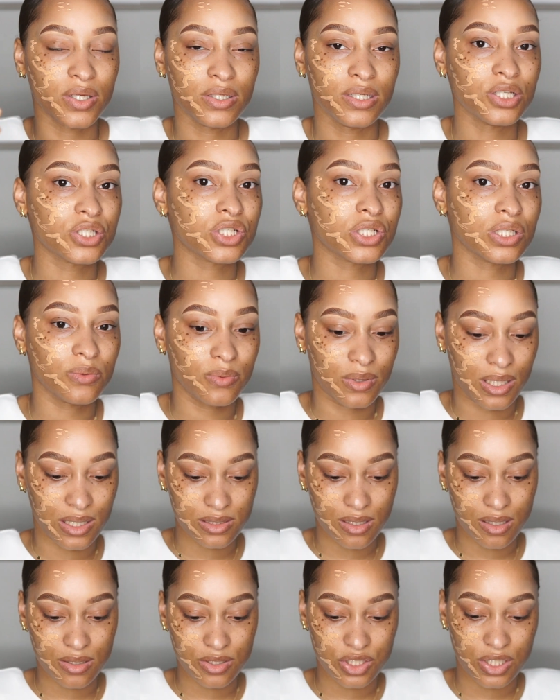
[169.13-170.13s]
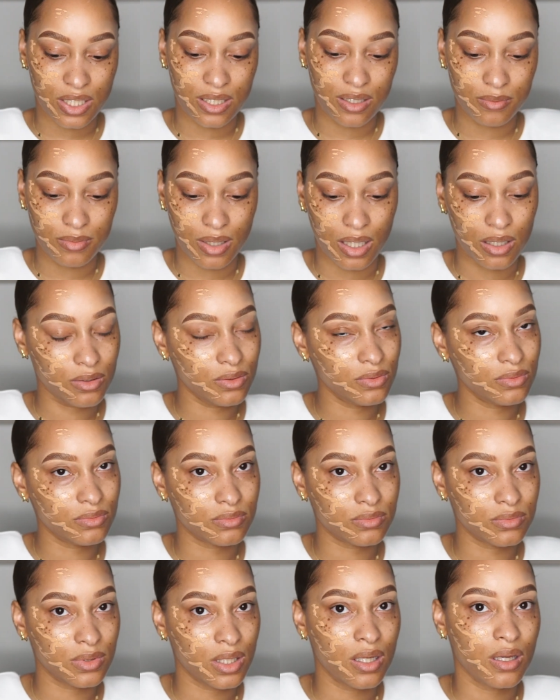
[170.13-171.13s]
Initially when I saw the shade, I'm like, oh,
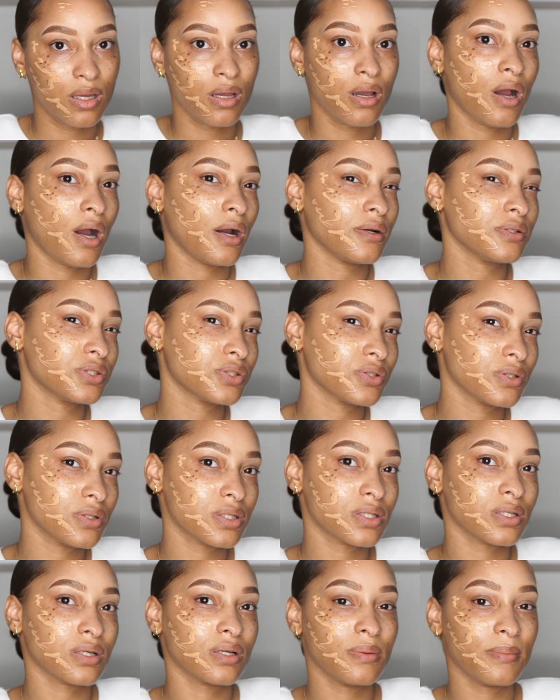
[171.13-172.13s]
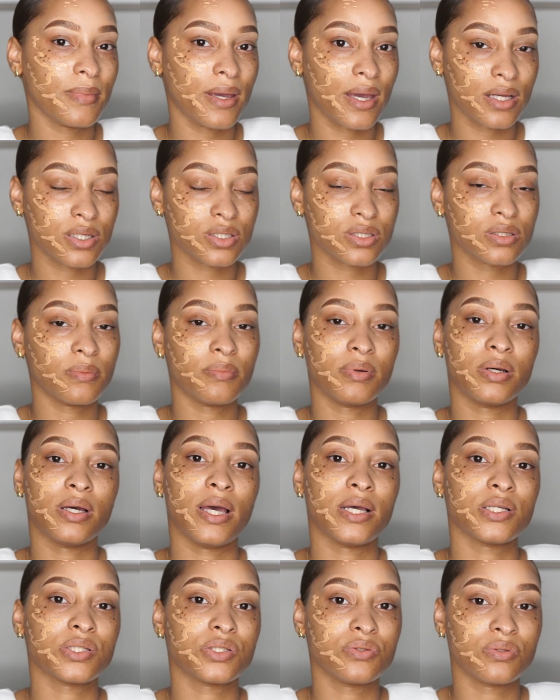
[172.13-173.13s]
are you sure this is a good match?
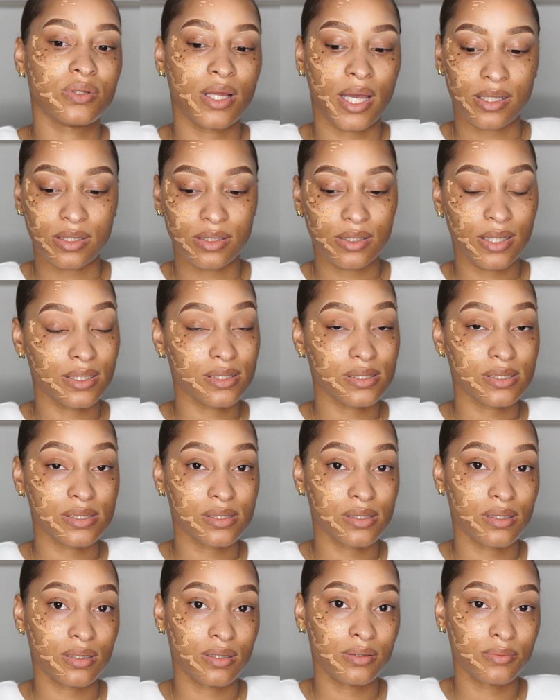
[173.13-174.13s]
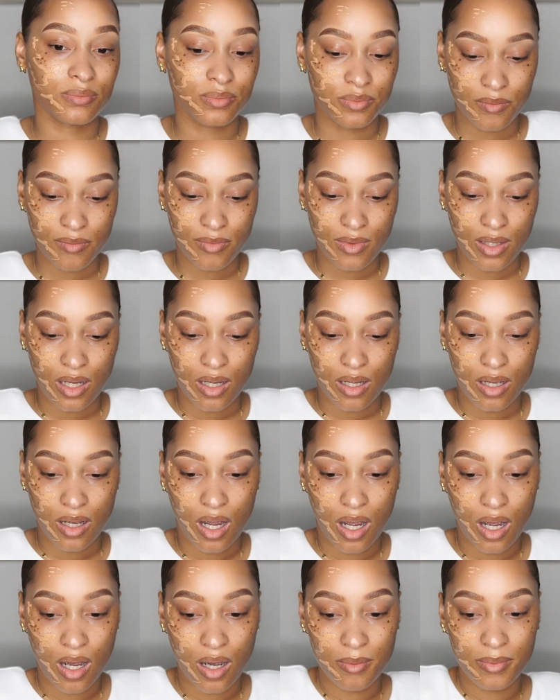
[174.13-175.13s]
But as you like let it sit,
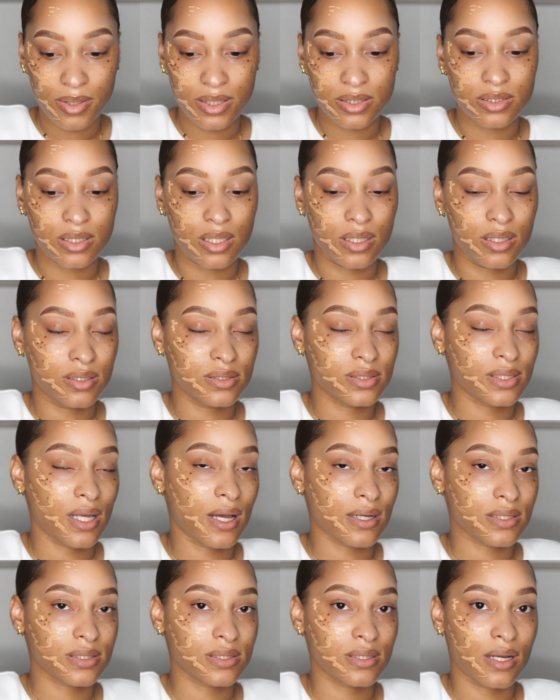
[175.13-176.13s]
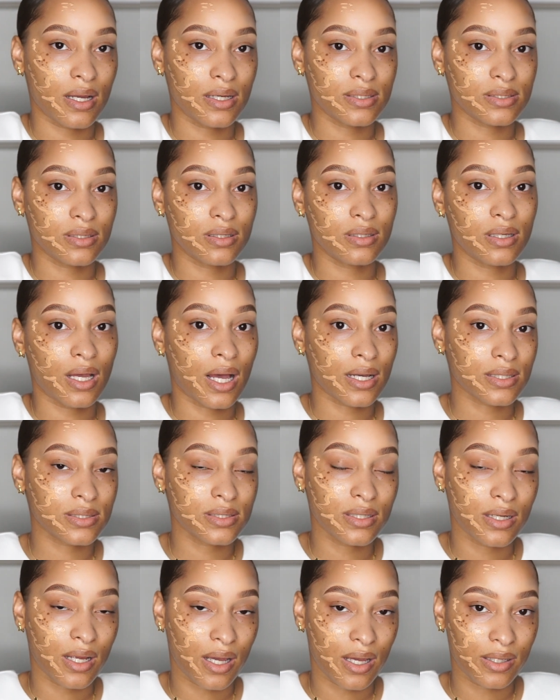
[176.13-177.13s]
it does oxidize
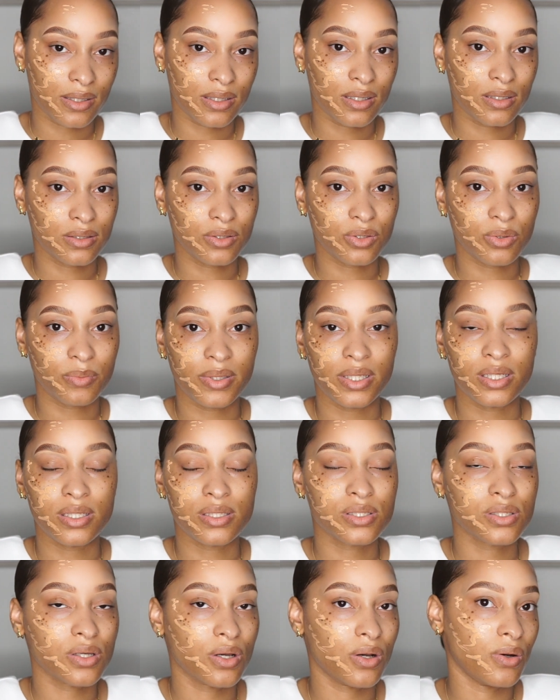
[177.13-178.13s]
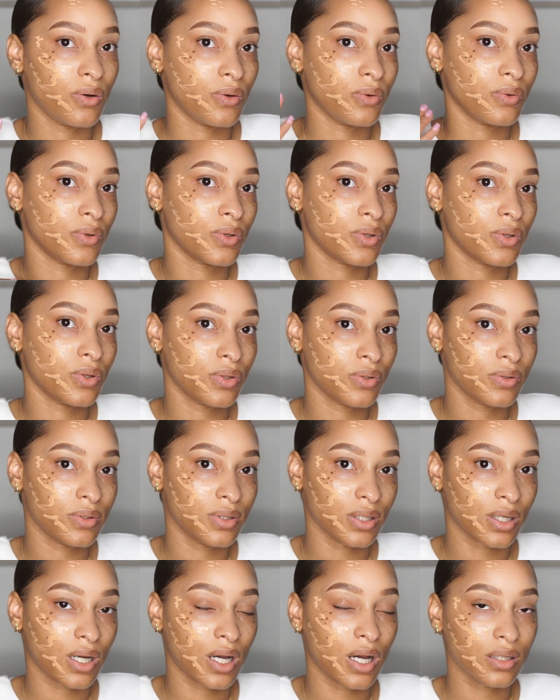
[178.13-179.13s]
a little bit, so
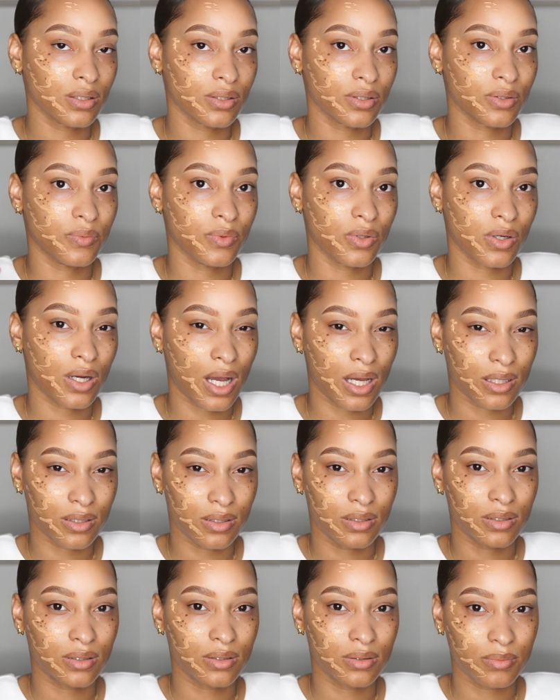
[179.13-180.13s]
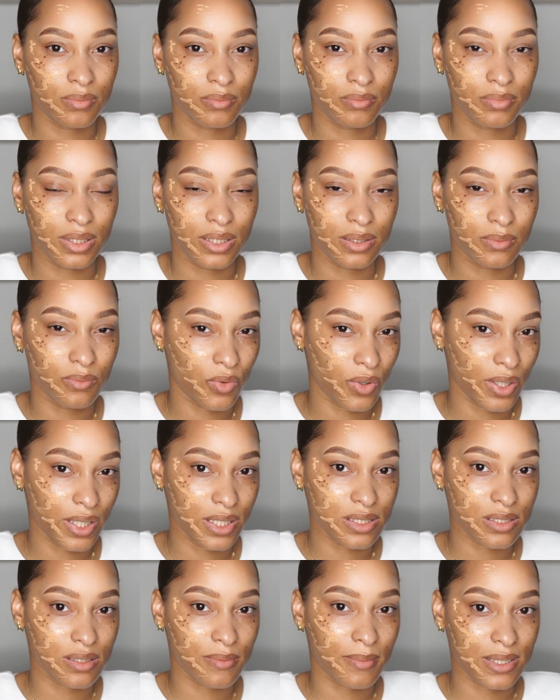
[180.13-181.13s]
the color will kind of blend more
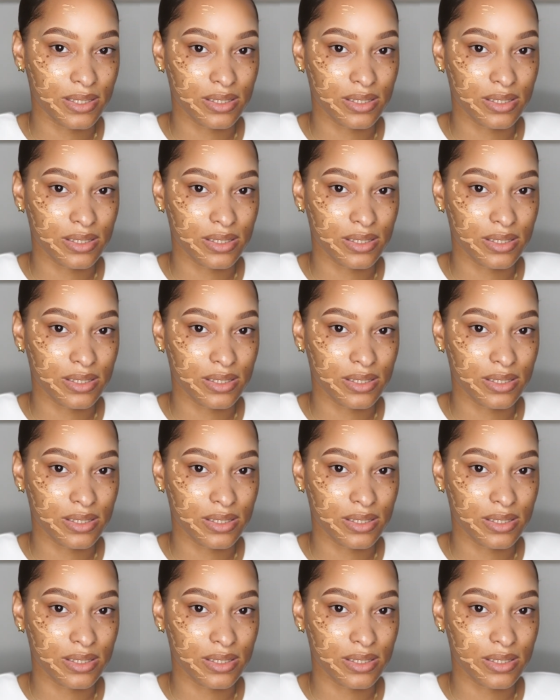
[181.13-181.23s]
into